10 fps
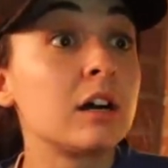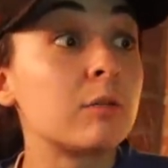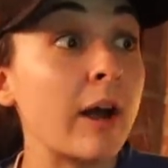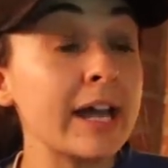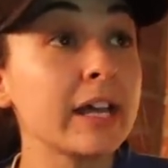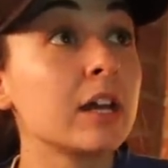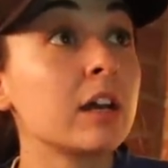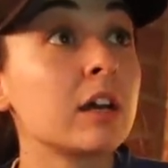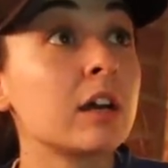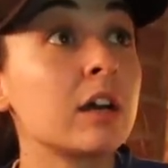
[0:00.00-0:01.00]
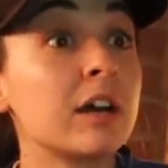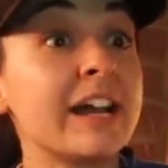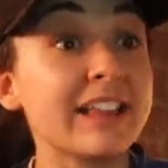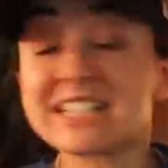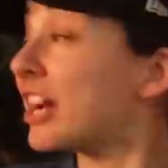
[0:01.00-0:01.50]
Right?
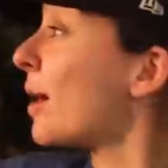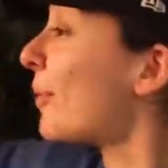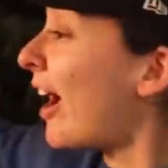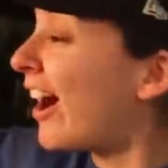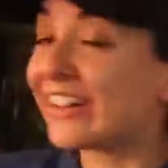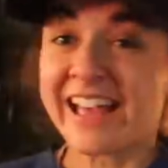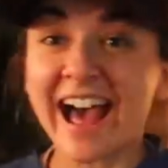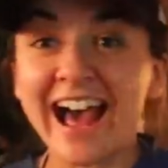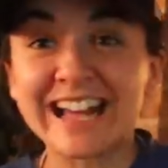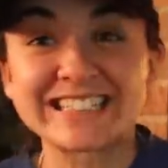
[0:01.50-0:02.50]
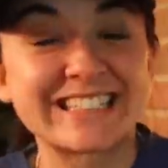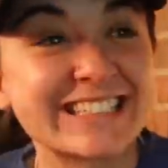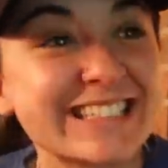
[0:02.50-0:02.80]
That's our ball. Yes.